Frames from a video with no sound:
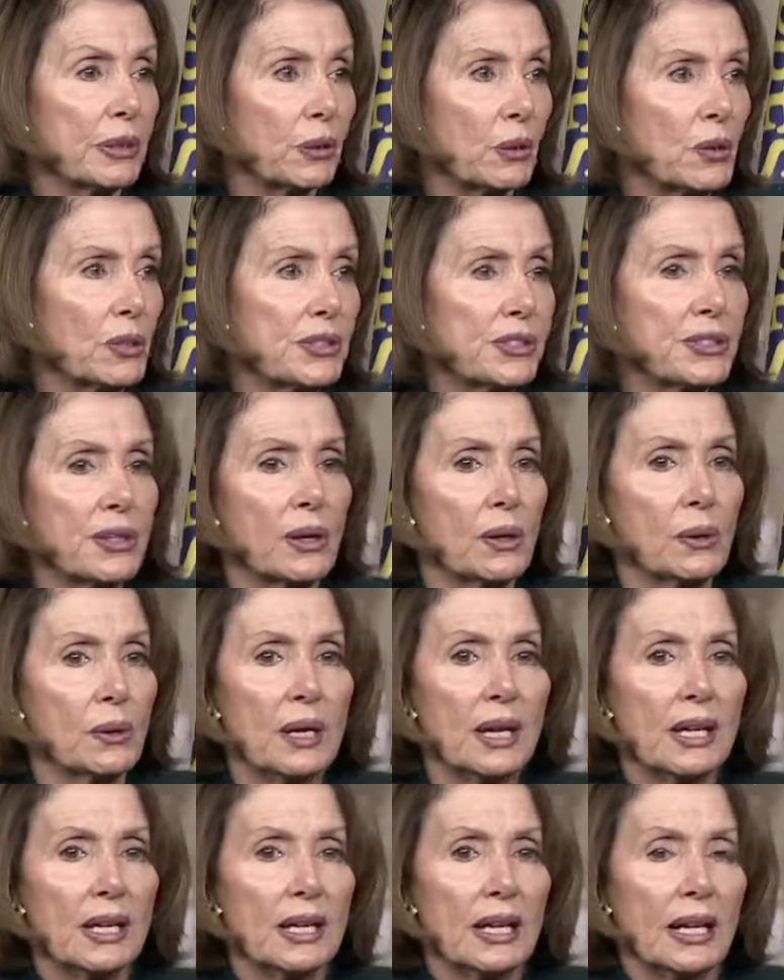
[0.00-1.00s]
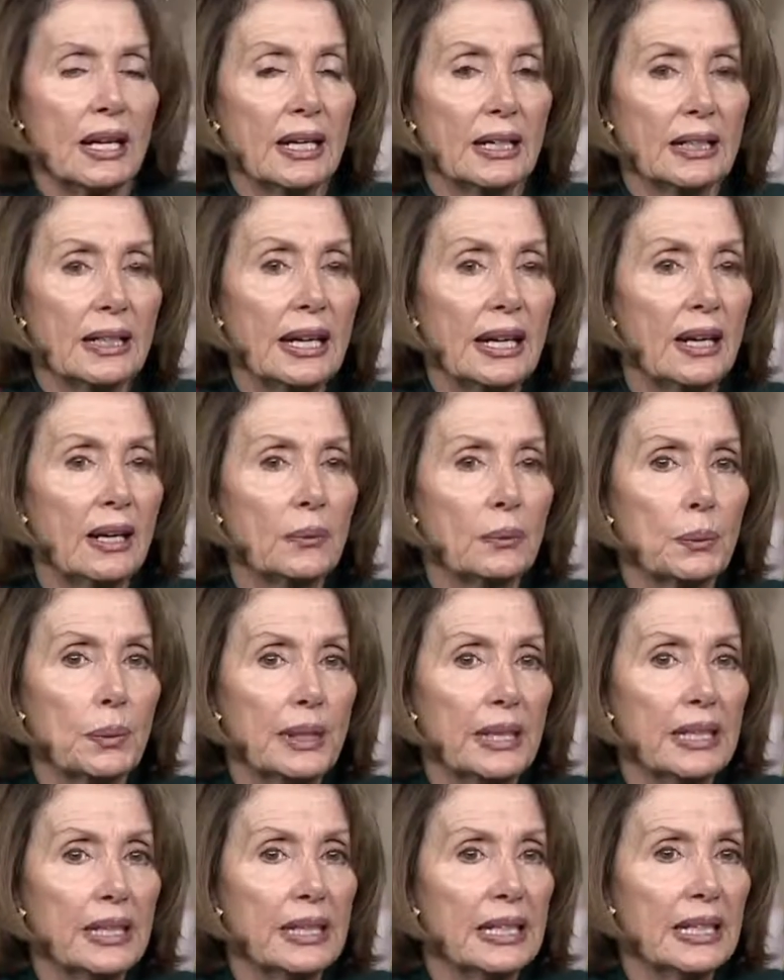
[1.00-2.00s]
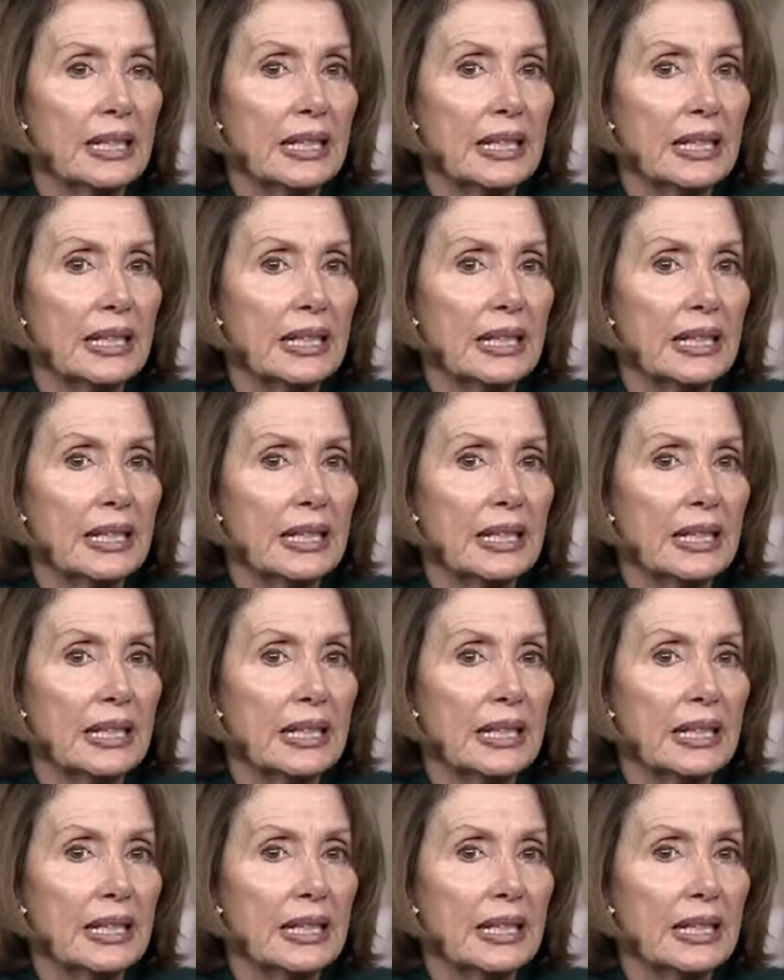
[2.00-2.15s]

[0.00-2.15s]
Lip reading: also how we